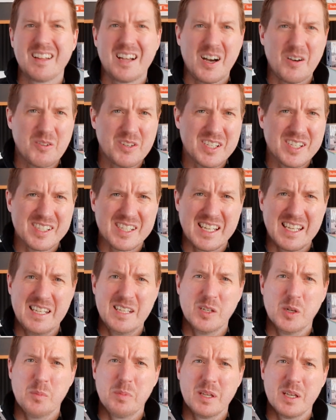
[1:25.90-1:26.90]
I want to say a
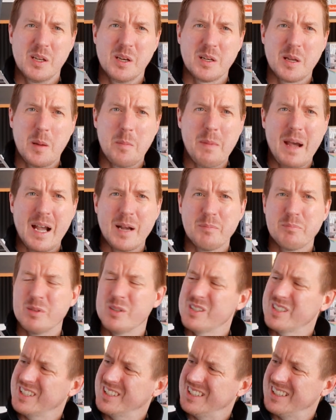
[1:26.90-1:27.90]
little bit like a
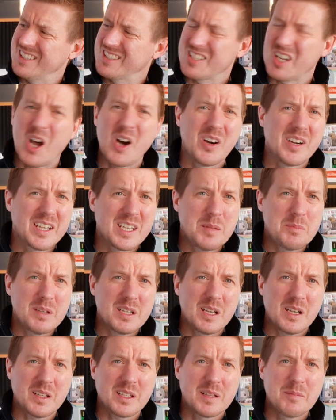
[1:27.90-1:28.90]
MacBook, a tiny
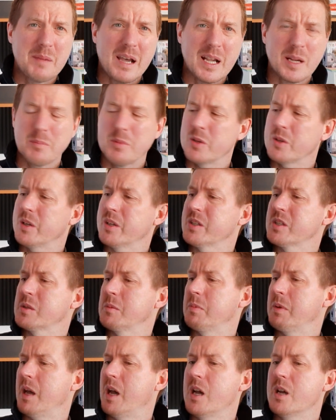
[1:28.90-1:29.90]
bit like a MacBook, I
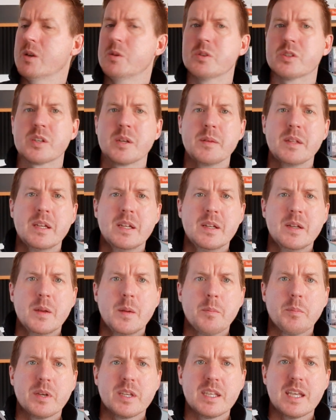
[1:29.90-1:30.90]
suppose.
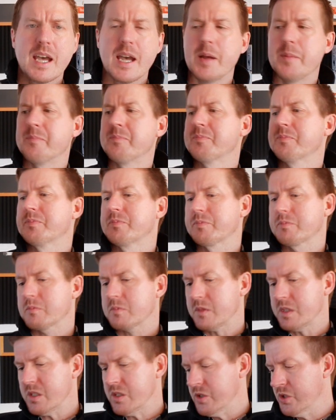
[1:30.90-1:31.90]
But yeah,
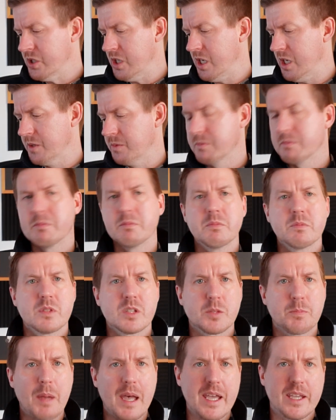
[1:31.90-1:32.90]
so
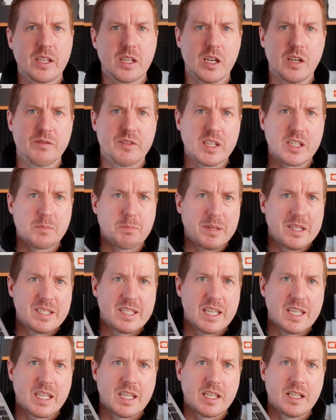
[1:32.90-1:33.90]
spec of this
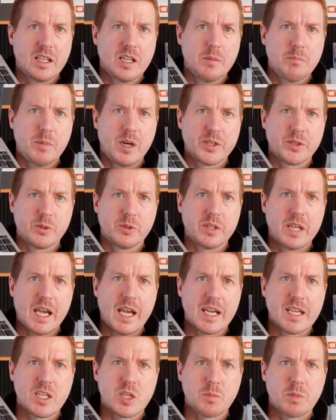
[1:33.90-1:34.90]
particular model, the
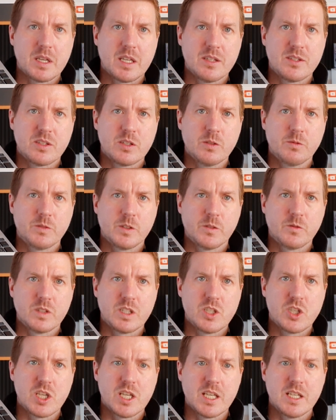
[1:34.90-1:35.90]
HP
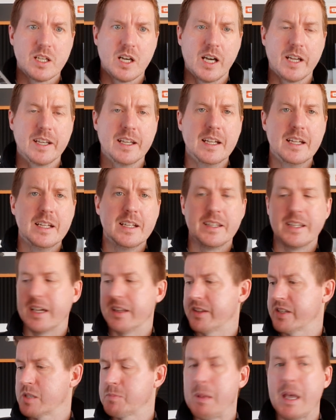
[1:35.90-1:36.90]
250 G9. Now
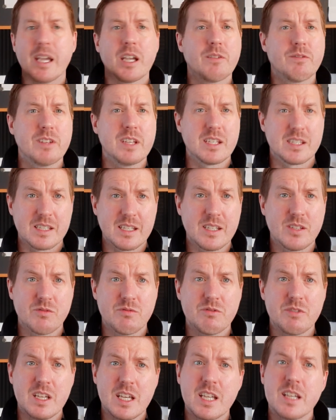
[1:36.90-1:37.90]
the spec of this is
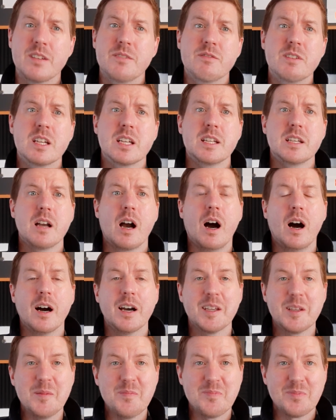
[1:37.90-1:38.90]
really, really
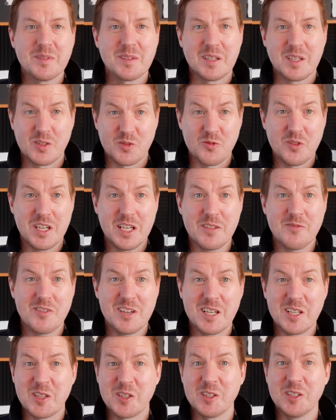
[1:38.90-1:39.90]
high. It's really,
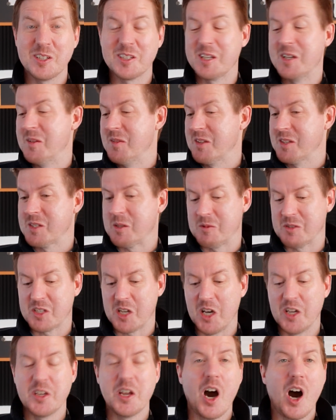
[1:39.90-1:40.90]
really good. So it's
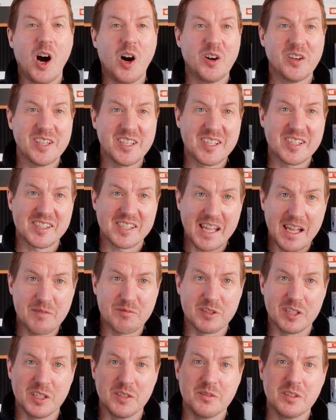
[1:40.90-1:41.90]
got an
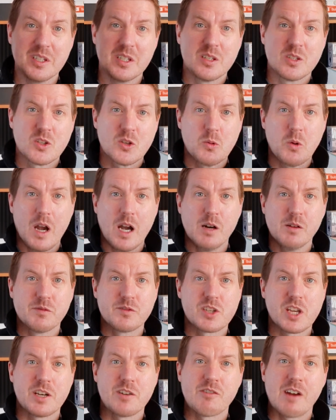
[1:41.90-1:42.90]
i7 12th
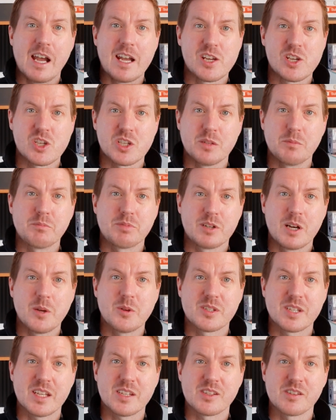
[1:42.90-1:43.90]
generation
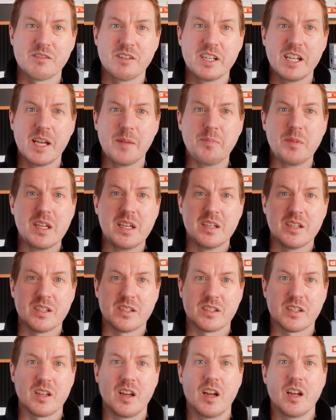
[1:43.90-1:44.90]
processor in it.
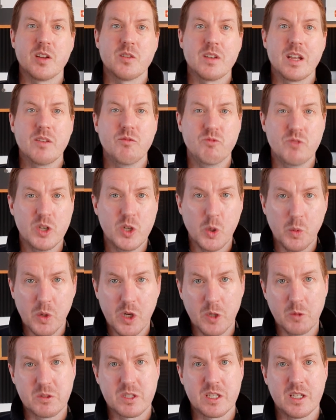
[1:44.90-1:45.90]
So in real
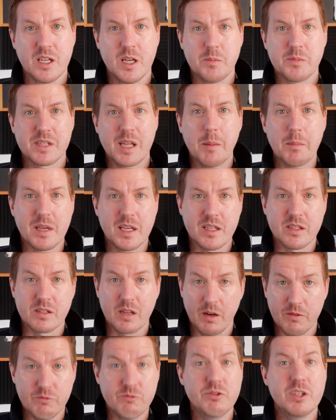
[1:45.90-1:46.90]
world terms, that means
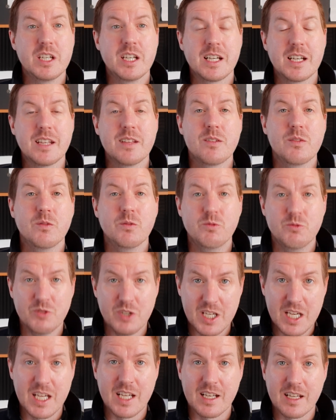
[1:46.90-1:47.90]
a really,
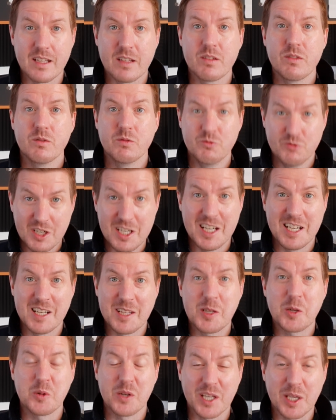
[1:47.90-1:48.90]
really, really
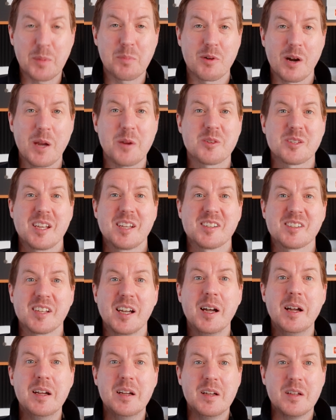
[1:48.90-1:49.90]
quick
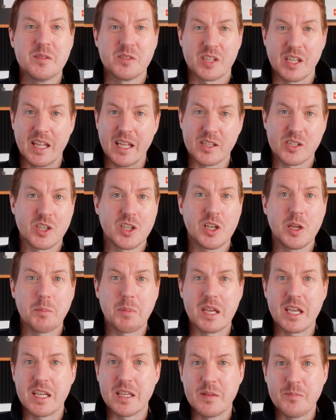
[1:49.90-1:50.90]
processor. So that's going to
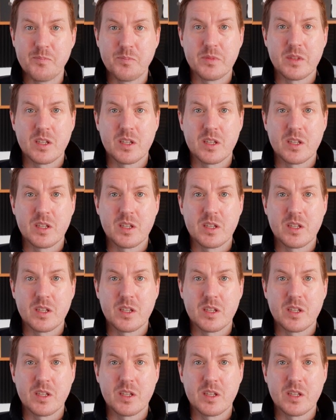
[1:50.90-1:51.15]
be